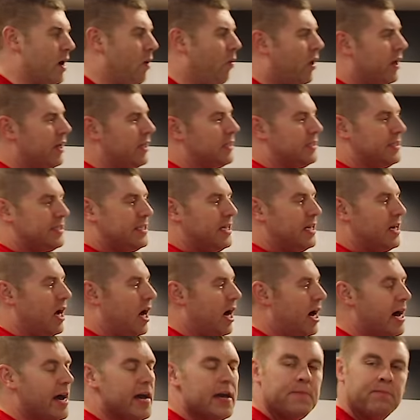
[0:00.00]
I want it to sit
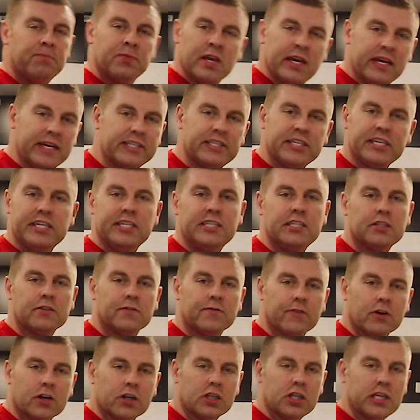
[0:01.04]
high, it's easier
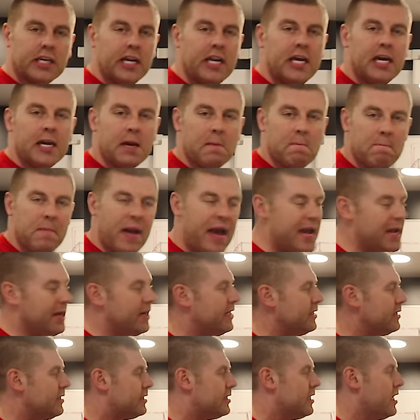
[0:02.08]
for cleaning and
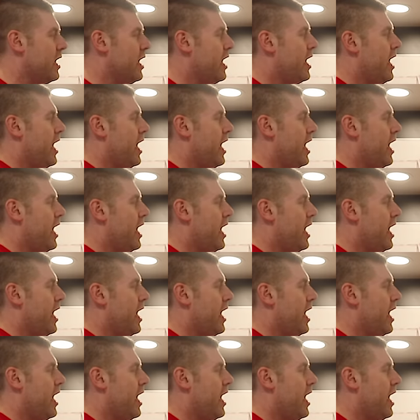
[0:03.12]
maintenance.